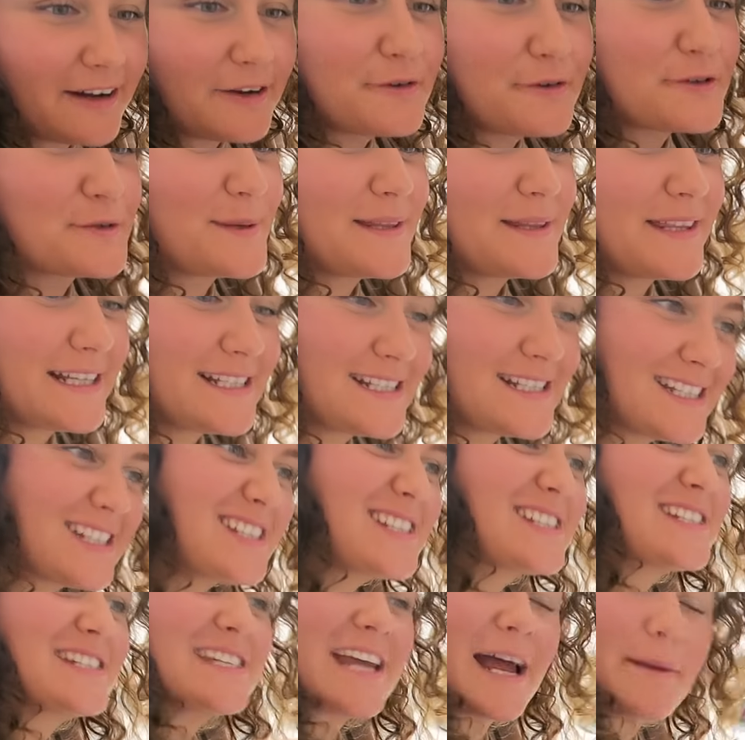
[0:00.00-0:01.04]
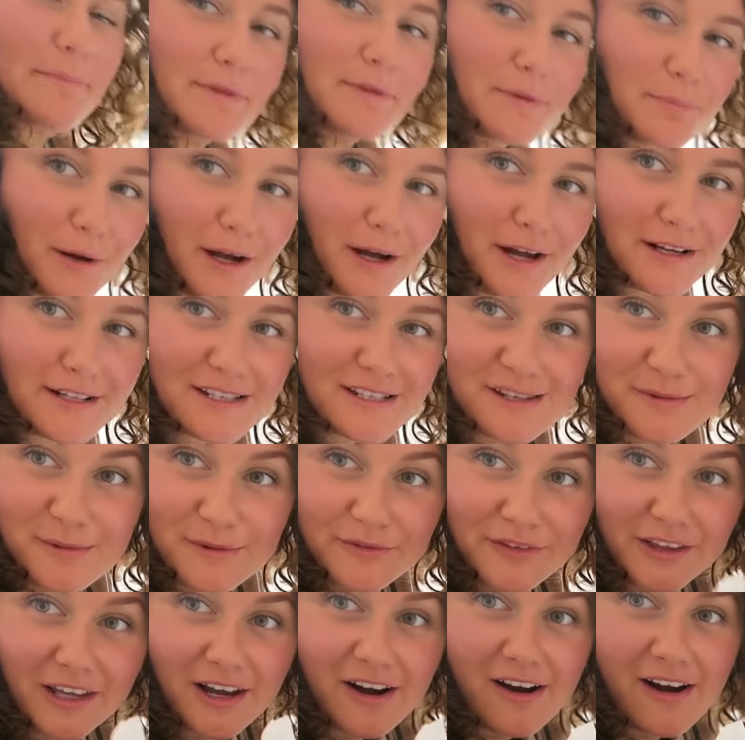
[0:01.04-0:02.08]
Girls when they stabbed the person
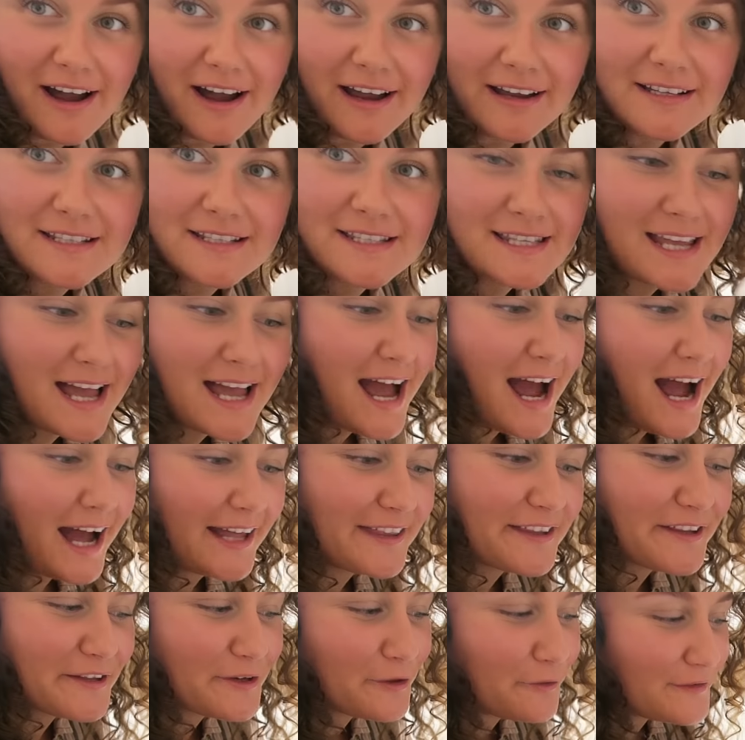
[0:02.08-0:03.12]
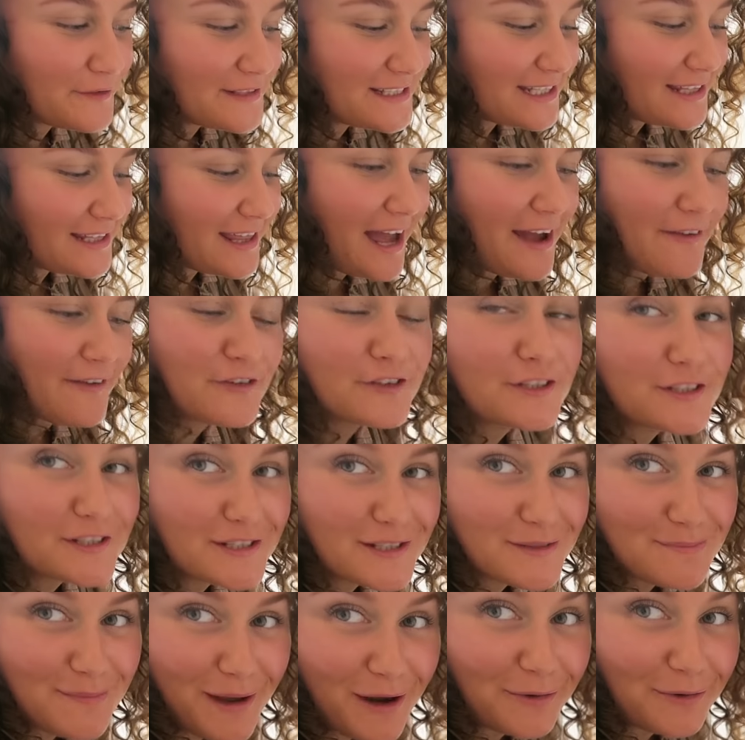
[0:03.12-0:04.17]
with the ice and then obviously the
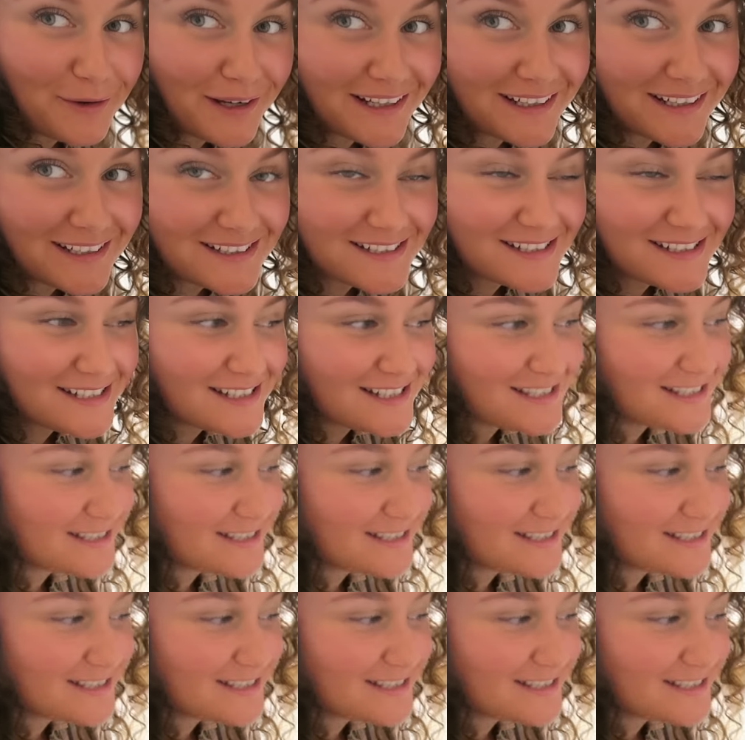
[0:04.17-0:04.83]
evidence melted.